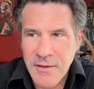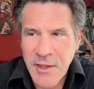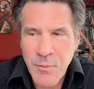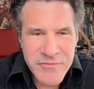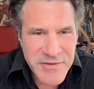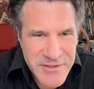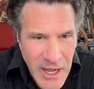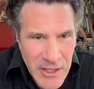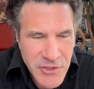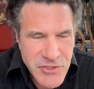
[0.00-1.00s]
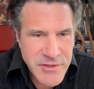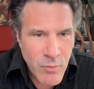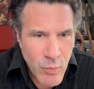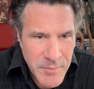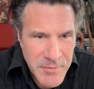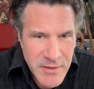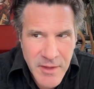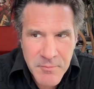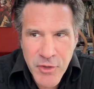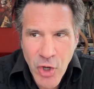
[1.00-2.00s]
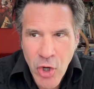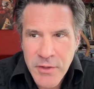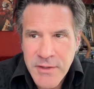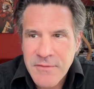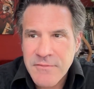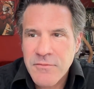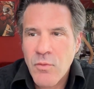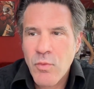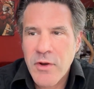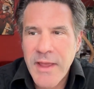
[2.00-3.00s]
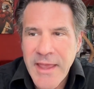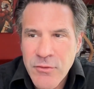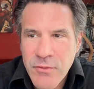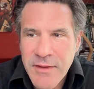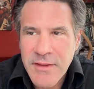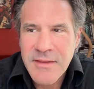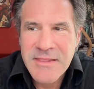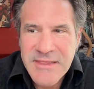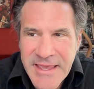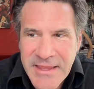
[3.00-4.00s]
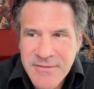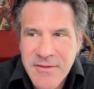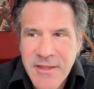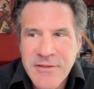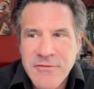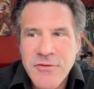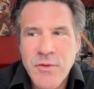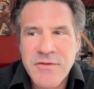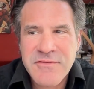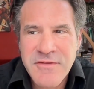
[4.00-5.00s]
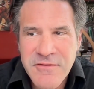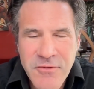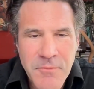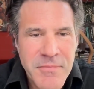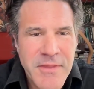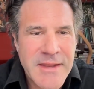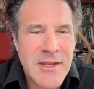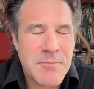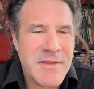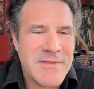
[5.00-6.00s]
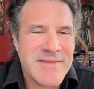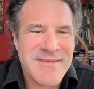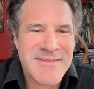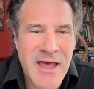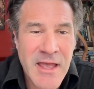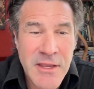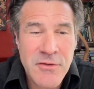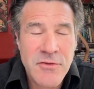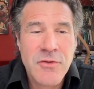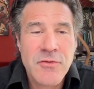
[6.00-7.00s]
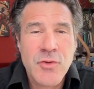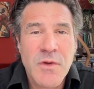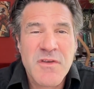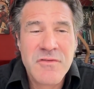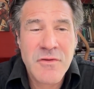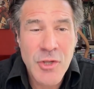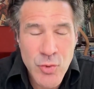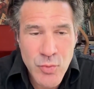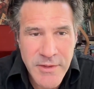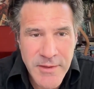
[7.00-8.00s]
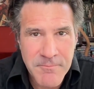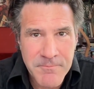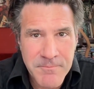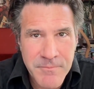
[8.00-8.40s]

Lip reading: it was acknowledged that women and minorities were entering late into a system that had been designed to exclude them.